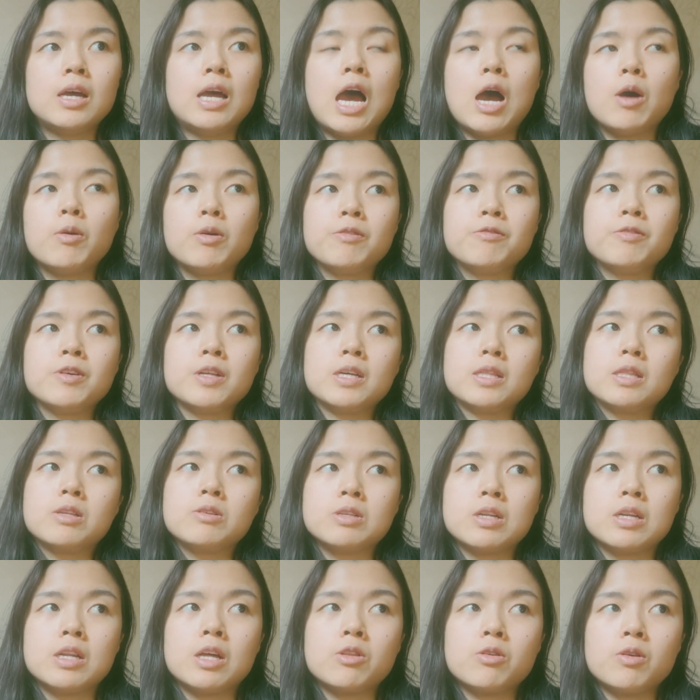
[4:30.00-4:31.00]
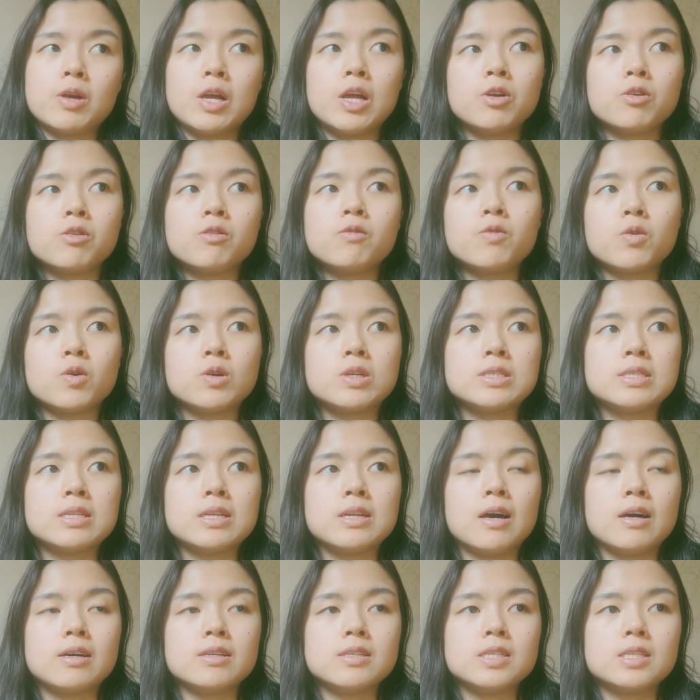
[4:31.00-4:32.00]
How we feel there's another inner voice
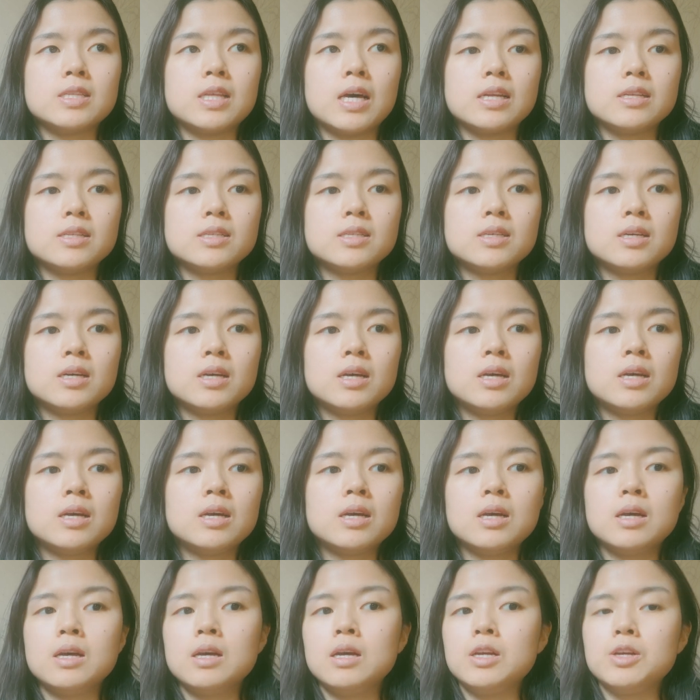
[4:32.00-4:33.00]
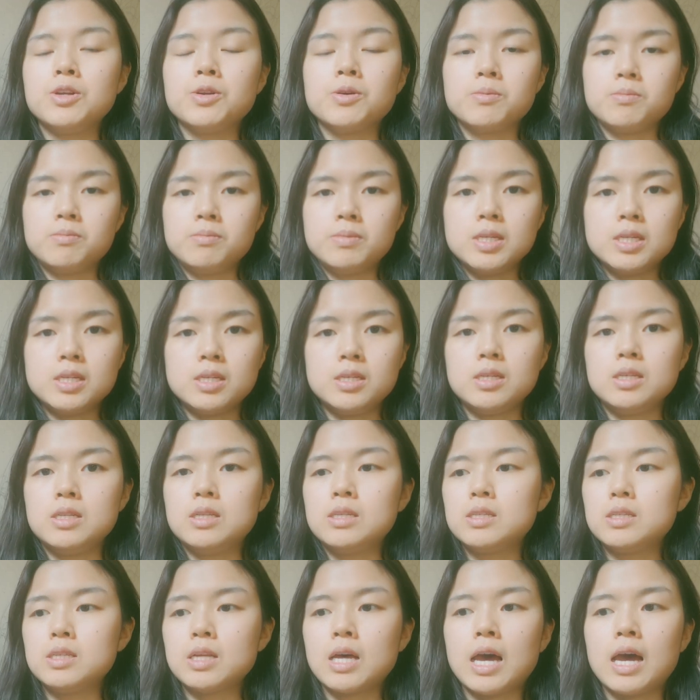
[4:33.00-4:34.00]
in us that's,
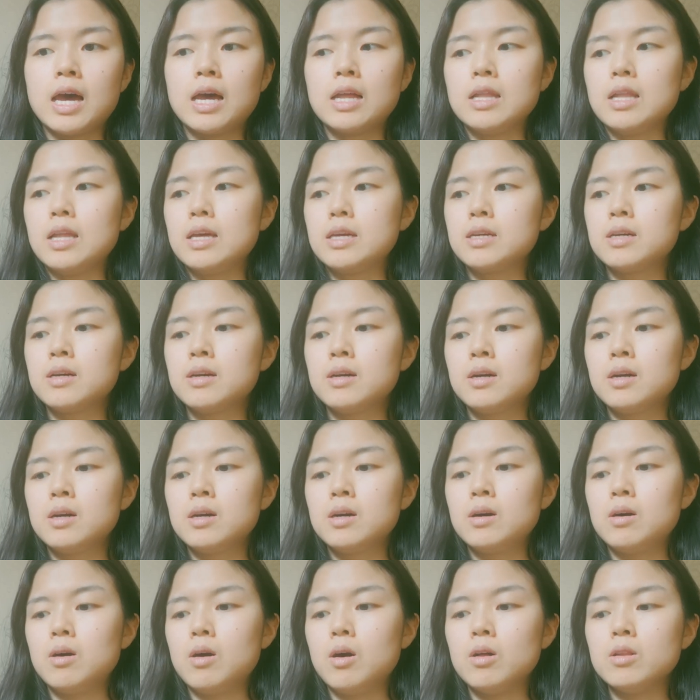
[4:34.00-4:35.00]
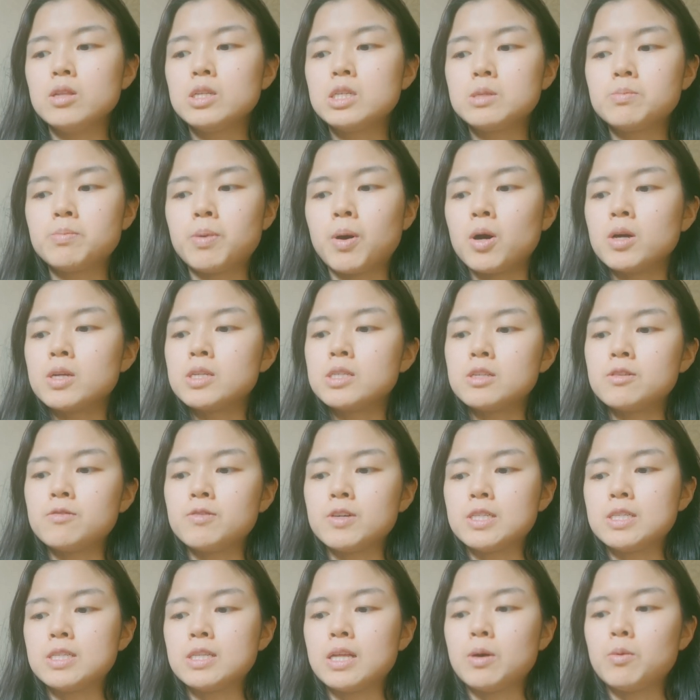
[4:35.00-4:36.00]
mean, sad, all these parts of
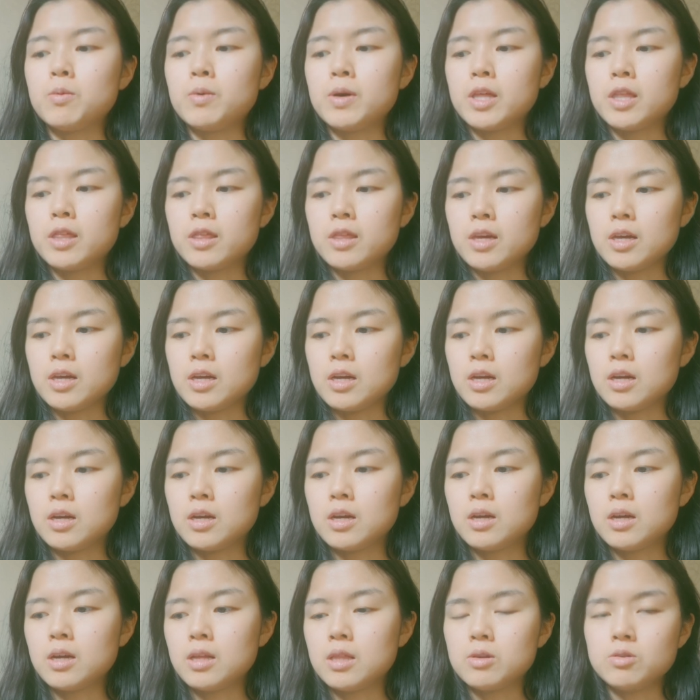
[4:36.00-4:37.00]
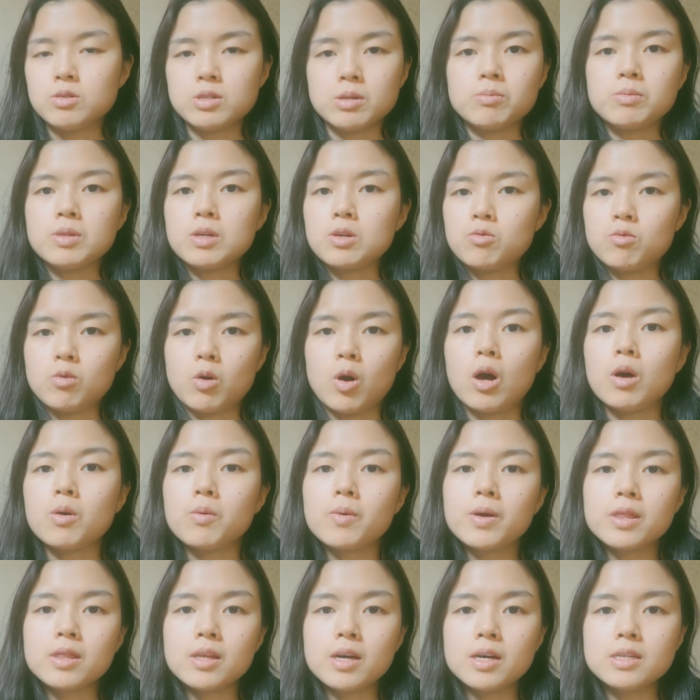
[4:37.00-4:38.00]
us that we think there's something wrong
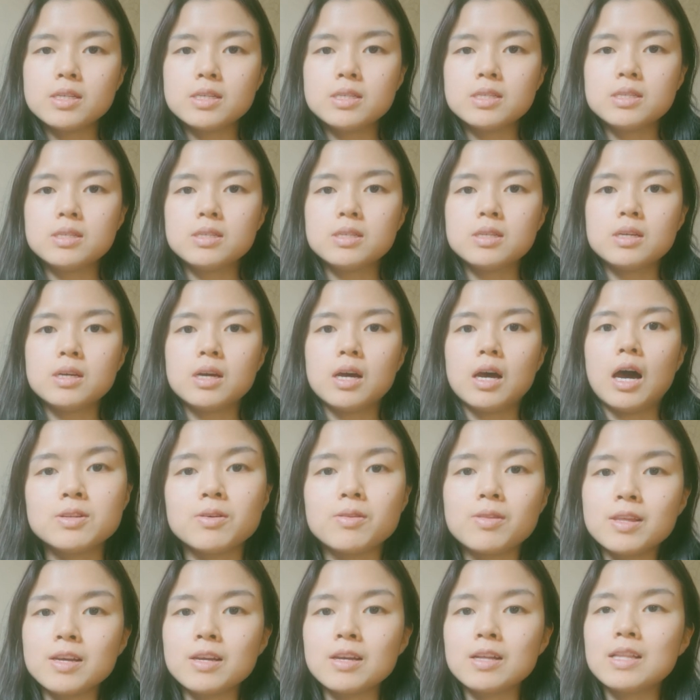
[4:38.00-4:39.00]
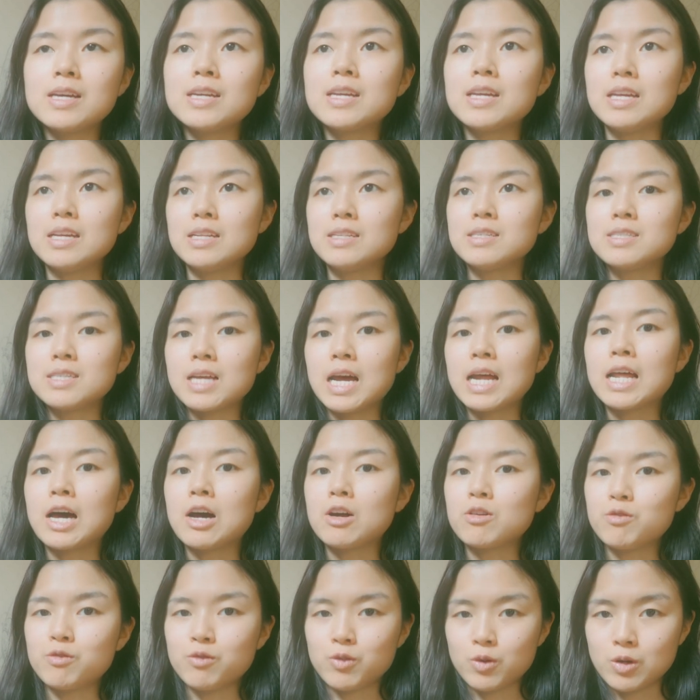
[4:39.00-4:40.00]
with us. So think Inside
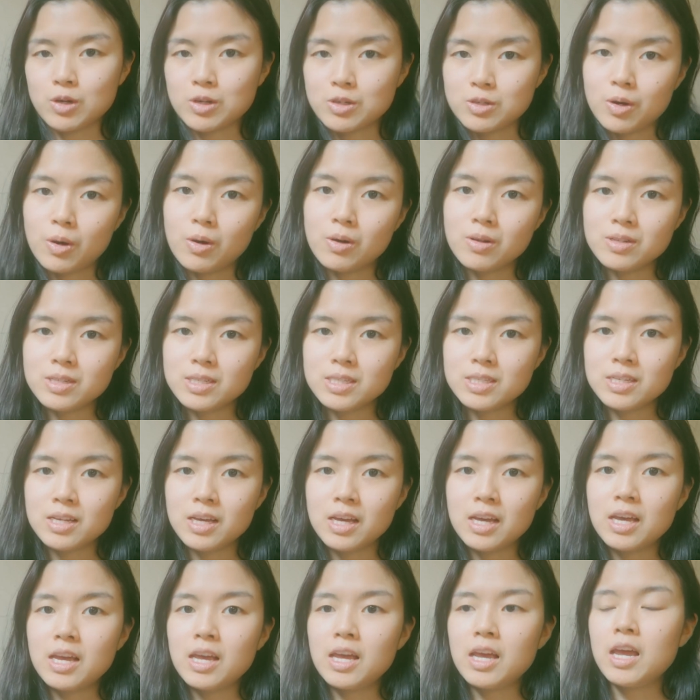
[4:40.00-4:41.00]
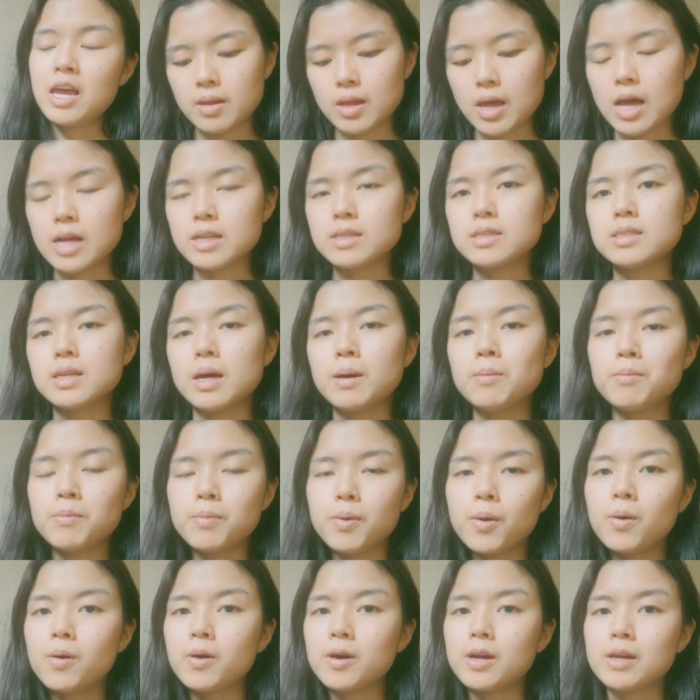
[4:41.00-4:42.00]
Out for adults. At some
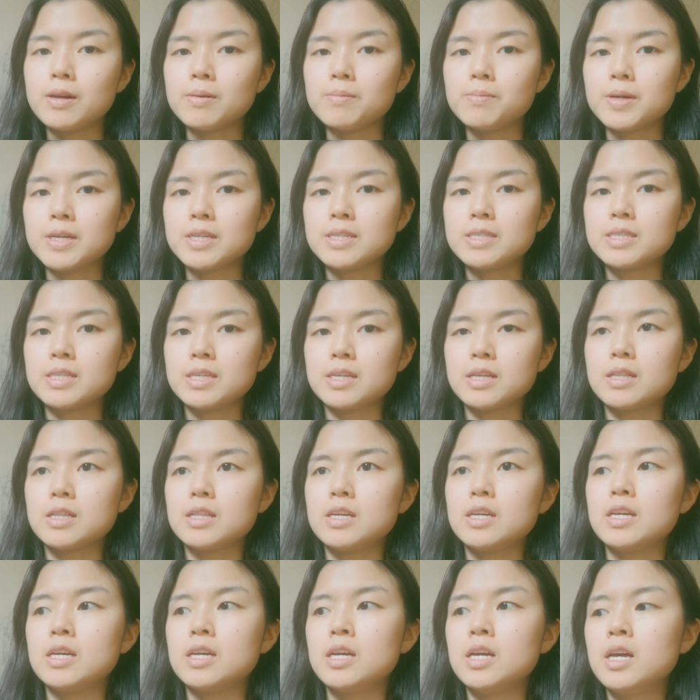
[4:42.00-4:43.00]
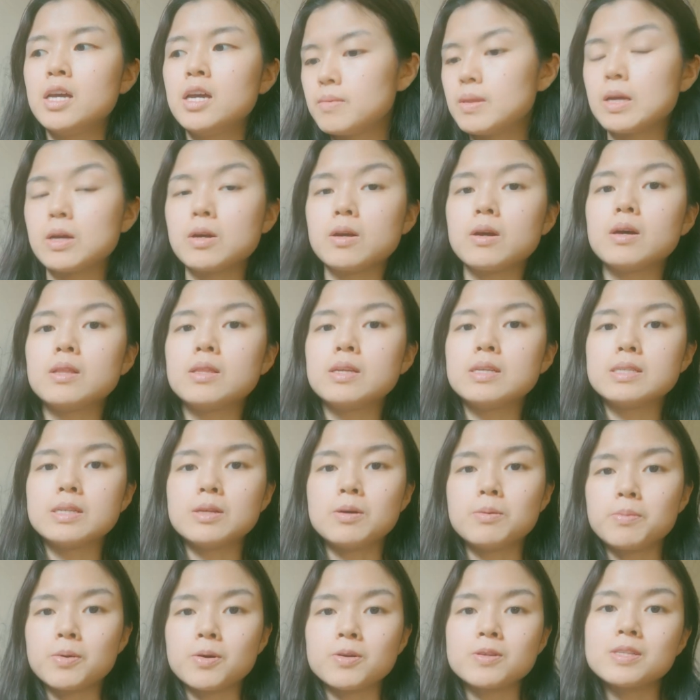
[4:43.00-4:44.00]
point, basically, these
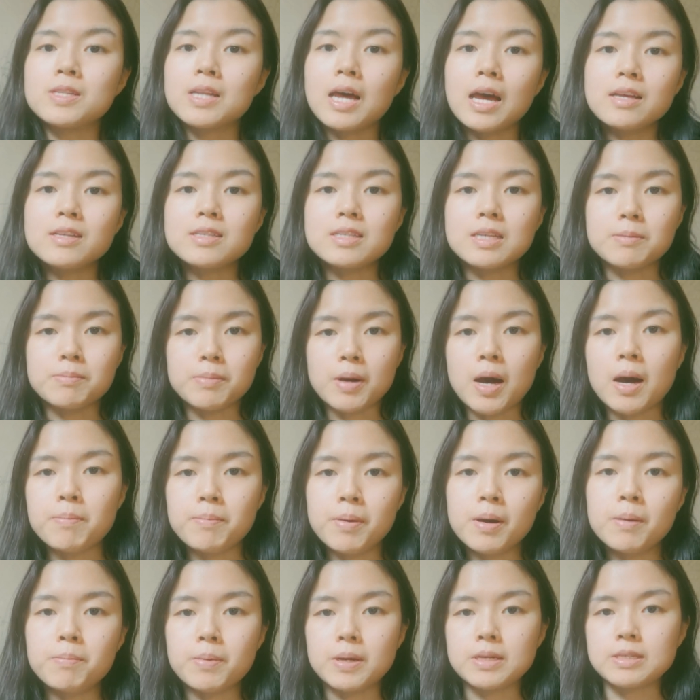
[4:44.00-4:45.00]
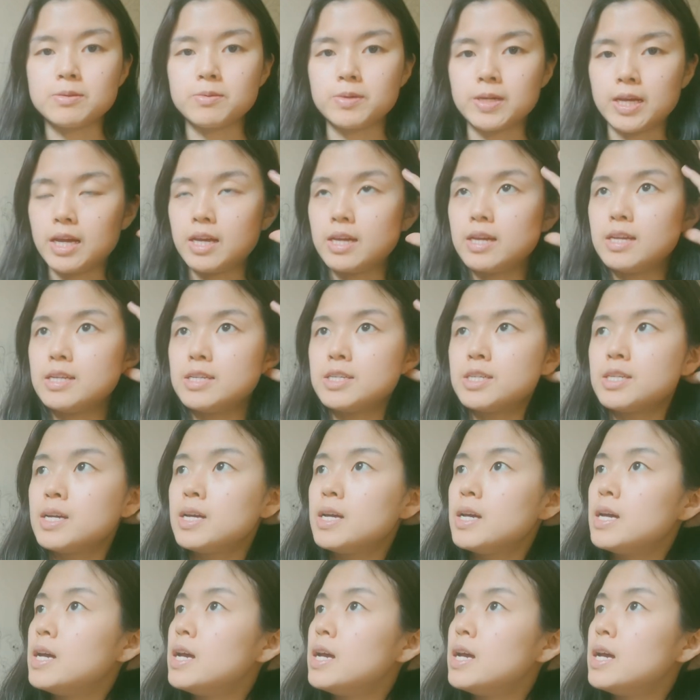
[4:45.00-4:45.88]
little personalities pop up as we age.